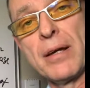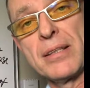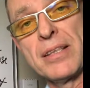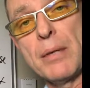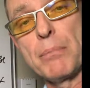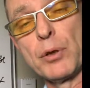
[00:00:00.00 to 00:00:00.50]

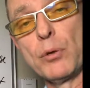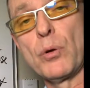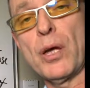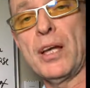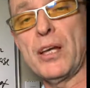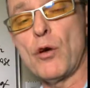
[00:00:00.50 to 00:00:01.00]
deep
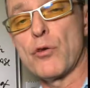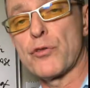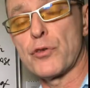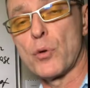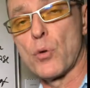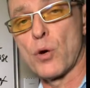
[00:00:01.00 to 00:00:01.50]
look in your
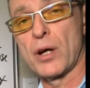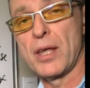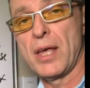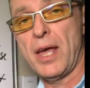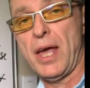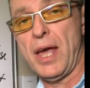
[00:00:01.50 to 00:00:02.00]
store
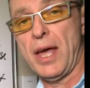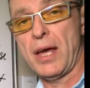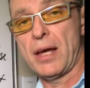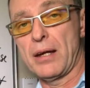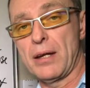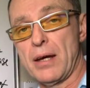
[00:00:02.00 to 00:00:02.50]

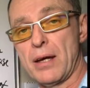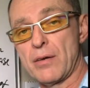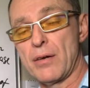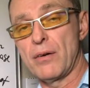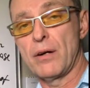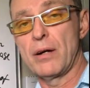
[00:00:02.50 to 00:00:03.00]
and,
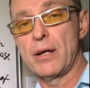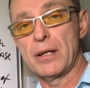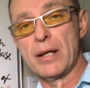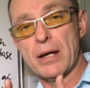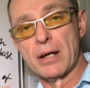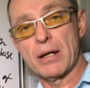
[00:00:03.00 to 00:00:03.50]
uh,
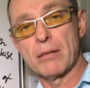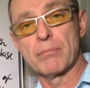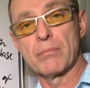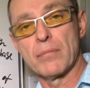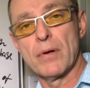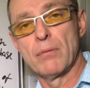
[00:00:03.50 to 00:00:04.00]
and I
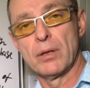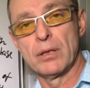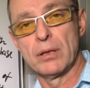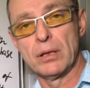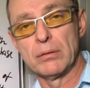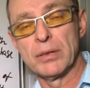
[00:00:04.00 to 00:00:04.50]

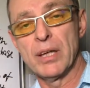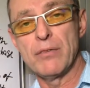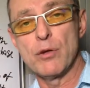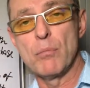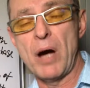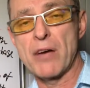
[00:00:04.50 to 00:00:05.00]
will give
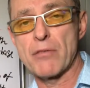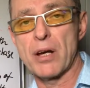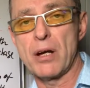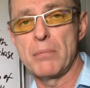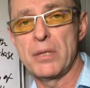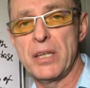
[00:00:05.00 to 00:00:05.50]
you my
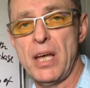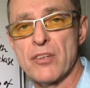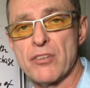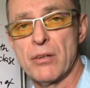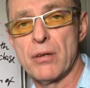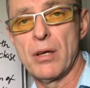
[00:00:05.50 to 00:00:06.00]

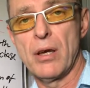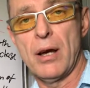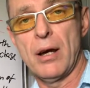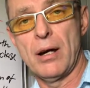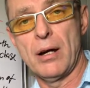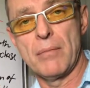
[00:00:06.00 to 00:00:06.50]
recommendation.
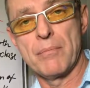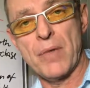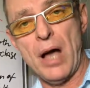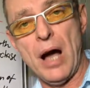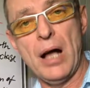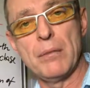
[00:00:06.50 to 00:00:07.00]
Um,
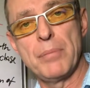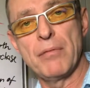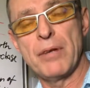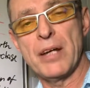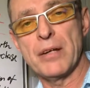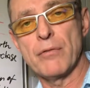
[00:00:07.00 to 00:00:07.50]
I'll be
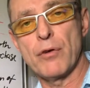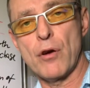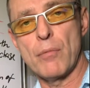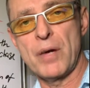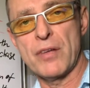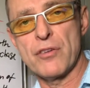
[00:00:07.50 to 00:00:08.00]
waiting for
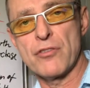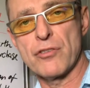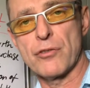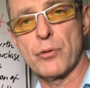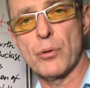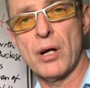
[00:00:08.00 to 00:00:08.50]
your
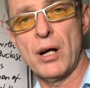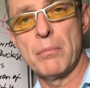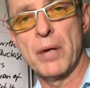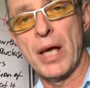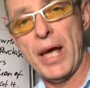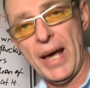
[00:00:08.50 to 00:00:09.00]
messages to
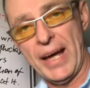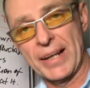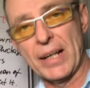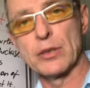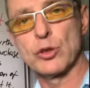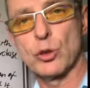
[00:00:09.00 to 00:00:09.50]
come and
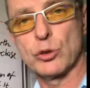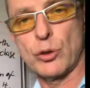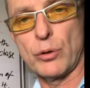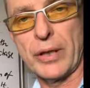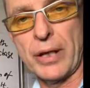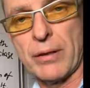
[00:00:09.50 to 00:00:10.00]
I'll talk to
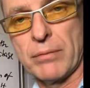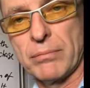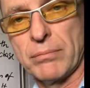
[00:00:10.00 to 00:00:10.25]
you later.